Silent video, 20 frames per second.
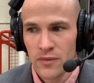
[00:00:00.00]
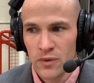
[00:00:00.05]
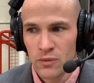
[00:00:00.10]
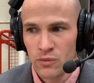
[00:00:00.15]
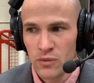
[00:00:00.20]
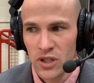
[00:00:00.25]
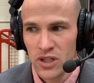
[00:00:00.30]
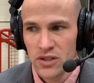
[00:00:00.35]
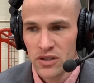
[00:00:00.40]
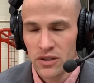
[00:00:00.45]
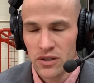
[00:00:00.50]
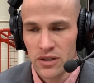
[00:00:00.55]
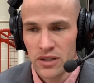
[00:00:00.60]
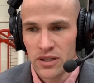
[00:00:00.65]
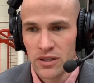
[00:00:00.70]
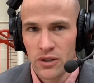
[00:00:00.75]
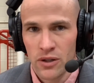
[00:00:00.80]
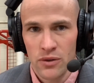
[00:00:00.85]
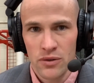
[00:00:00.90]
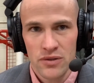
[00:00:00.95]
Make sure he
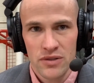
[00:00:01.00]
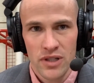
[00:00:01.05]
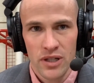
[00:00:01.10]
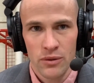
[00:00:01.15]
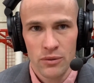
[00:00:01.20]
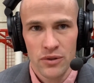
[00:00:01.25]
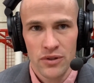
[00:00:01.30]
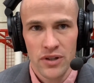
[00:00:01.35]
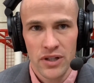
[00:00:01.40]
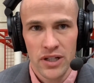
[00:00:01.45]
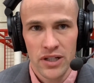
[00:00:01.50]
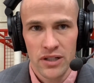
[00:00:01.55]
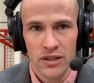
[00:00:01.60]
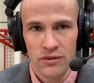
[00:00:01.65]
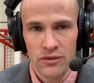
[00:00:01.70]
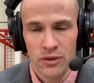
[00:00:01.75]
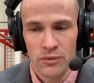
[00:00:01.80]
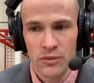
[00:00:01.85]
knows that we're thinking of him,